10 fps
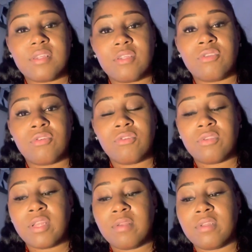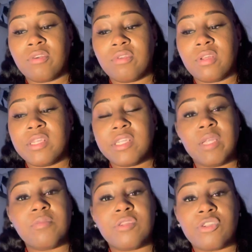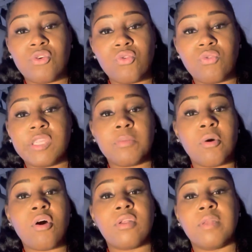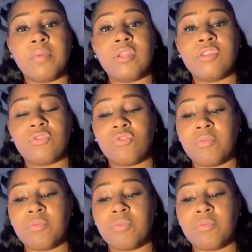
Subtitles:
they seem so small and minuscule,